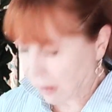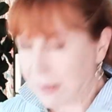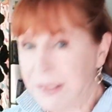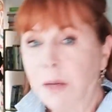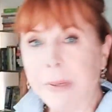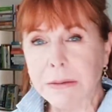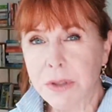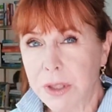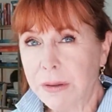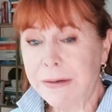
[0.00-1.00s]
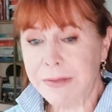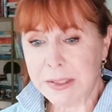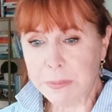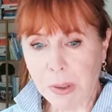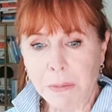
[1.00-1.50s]
Tell me, do you have
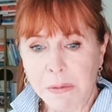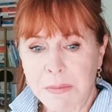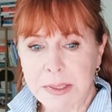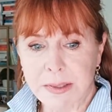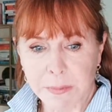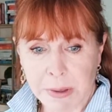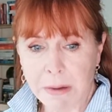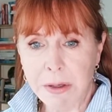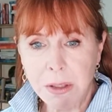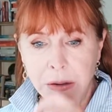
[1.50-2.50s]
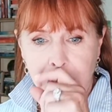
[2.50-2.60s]
sleep problems? Does it bother you?